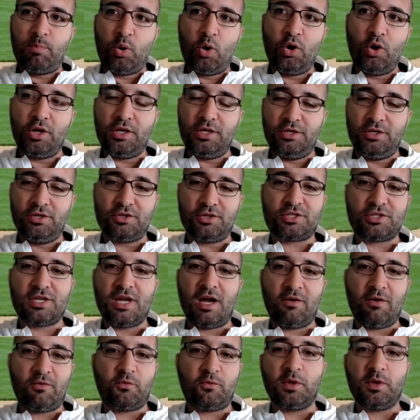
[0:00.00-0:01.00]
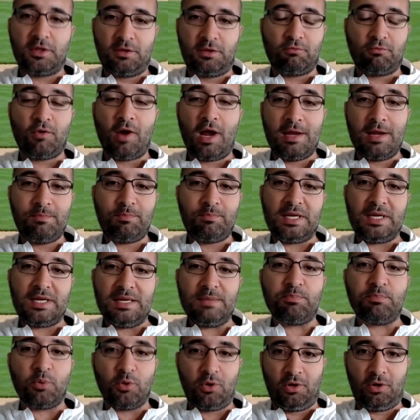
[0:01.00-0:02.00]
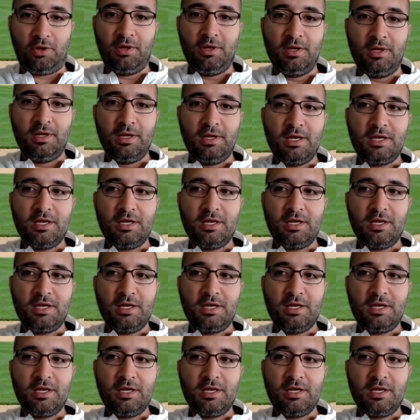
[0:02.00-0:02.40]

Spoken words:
putting yourself with the right people